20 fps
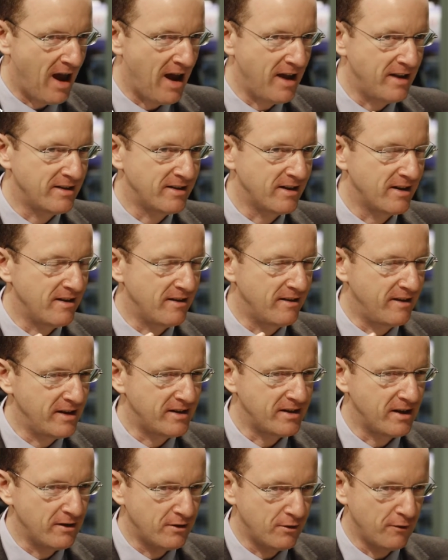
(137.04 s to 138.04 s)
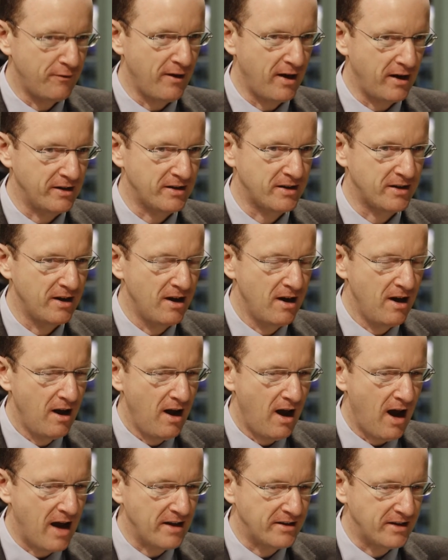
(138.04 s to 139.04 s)
And this interface,
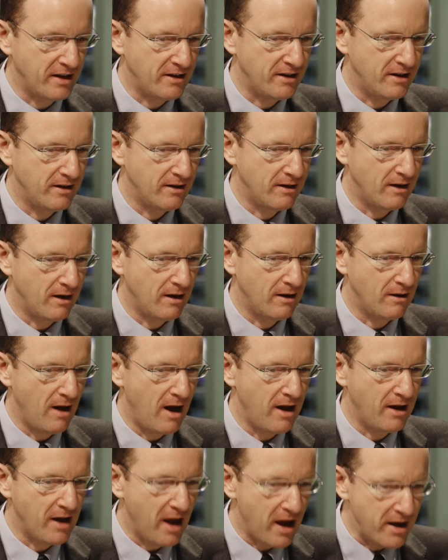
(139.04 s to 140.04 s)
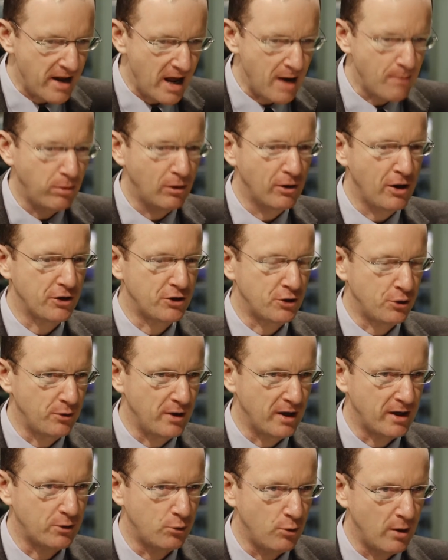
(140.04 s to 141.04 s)
as it enabled us to
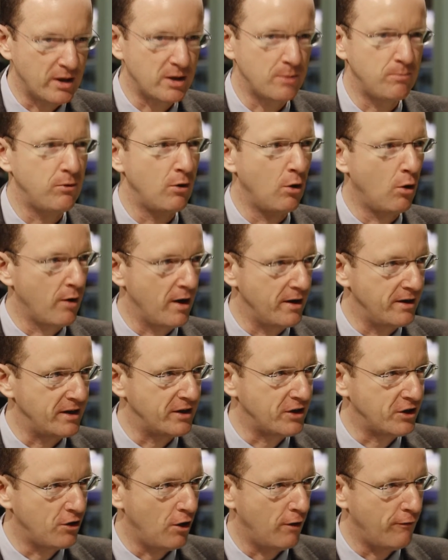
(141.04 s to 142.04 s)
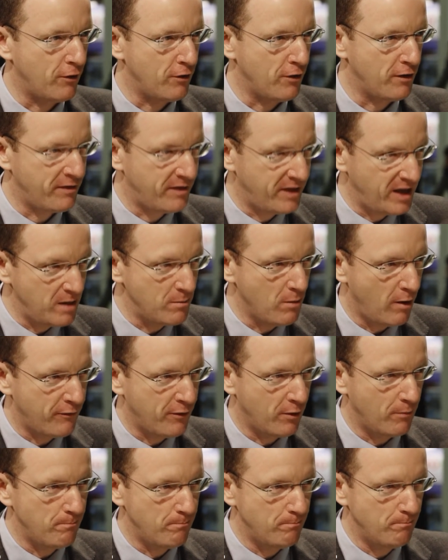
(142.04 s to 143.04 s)
explore and discover the theme of
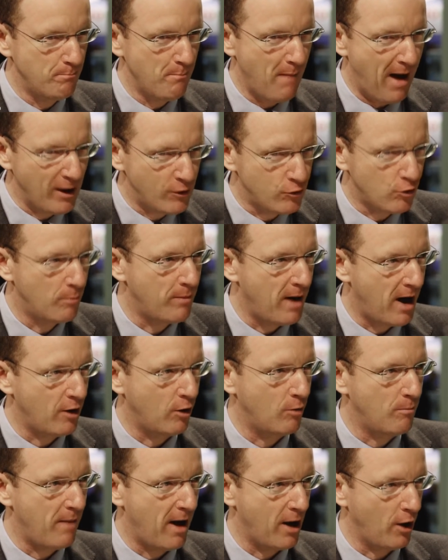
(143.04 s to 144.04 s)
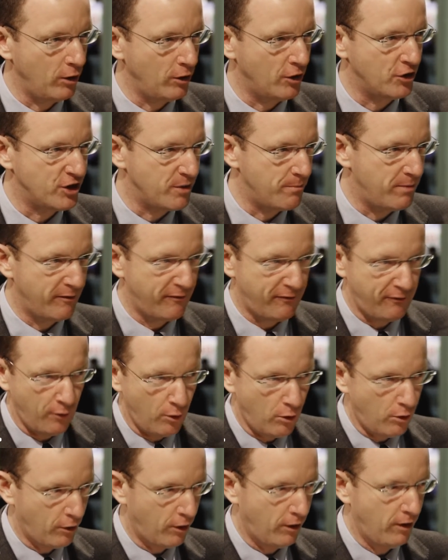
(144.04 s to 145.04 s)
the microbiome biology
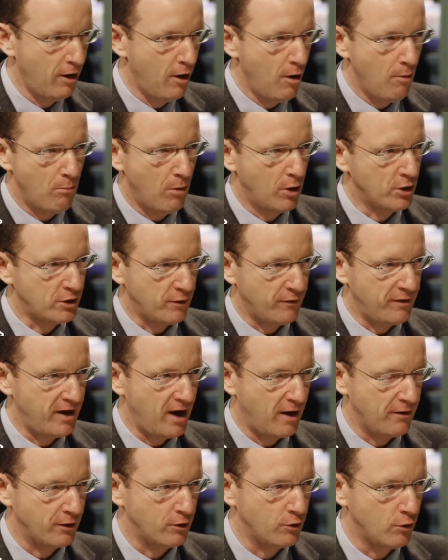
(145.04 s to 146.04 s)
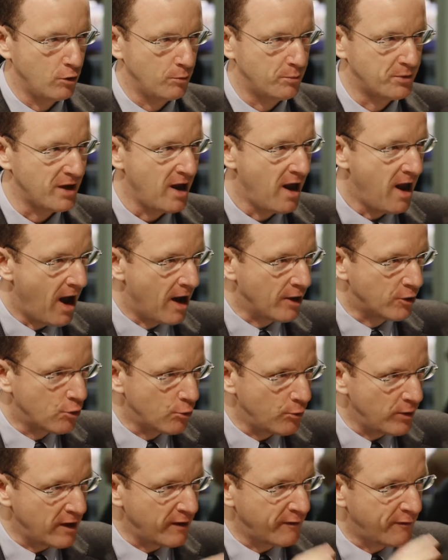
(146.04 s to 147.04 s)
before most of the other groups, and to
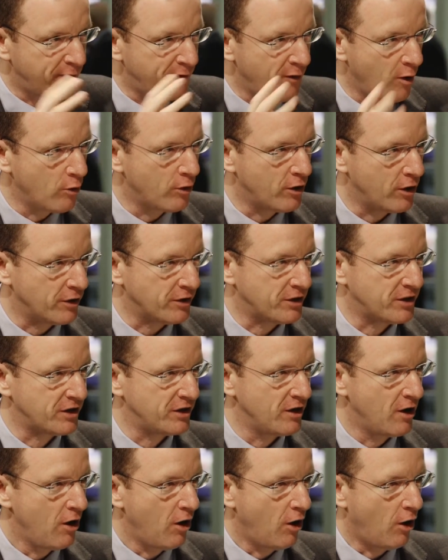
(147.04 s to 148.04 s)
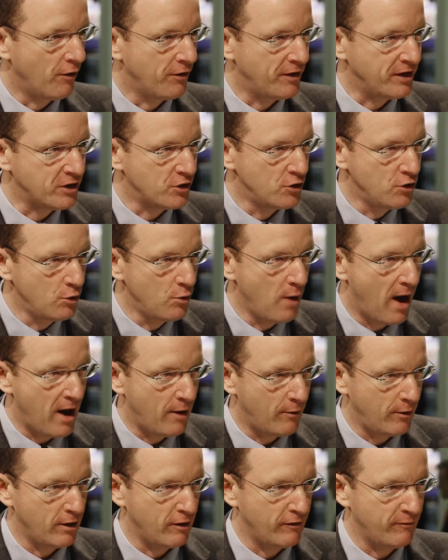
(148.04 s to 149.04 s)
really focus on this new
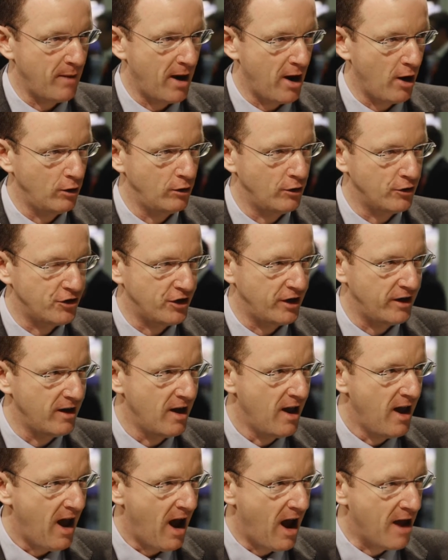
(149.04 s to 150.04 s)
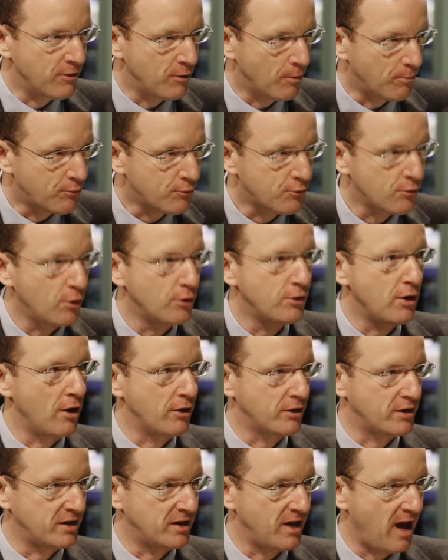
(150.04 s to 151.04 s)
area of biology and the
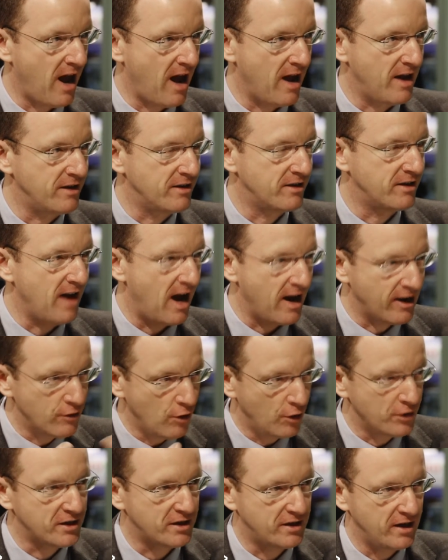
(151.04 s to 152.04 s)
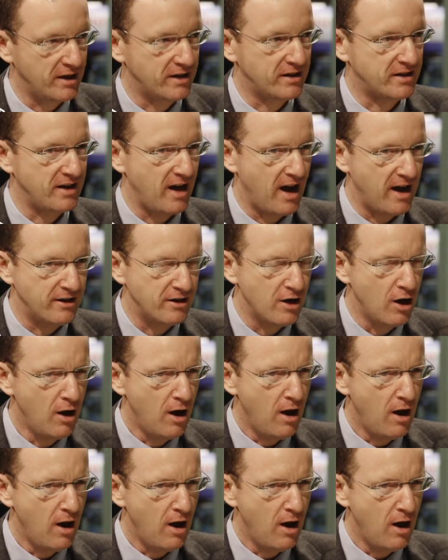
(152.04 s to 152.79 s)
products and diagnostics and